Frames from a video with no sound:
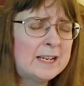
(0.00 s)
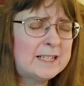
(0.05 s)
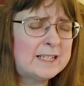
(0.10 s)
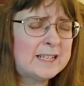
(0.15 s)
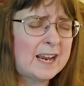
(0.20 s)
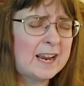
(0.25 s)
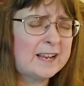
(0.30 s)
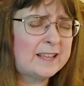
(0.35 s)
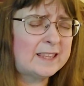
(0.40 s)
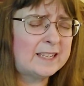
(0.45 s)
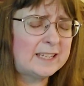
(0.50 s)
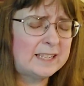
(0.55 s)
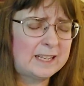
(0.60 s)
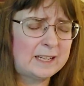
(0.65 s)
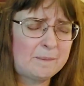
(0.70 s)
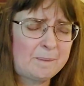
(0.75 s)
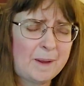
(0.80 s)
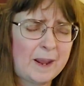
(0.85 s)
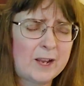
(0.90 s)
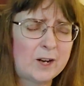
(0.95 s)
Take the
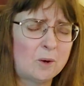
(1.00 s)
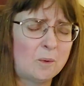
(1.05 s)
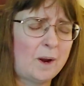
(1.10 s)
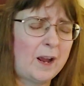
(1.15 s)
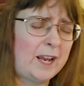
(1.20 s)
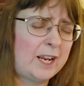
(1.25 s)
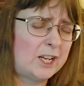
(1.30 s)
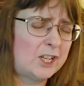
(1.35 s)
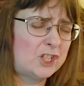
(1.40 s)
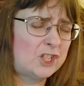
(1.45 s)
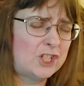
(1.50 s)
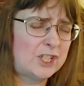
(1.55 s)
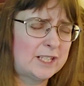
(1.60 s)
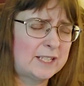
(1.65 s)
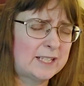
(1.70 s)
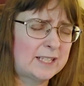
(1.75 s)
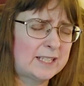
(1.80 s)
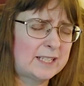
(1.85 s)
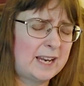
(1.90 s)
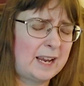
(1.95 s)
knee pain away in
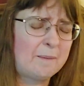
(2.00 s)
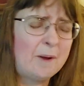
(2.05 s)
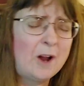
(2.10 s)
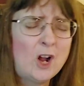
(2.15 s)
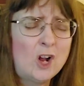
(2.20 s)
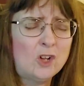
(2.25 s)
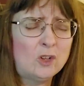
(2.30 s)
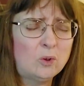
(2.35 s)
Jesus' name.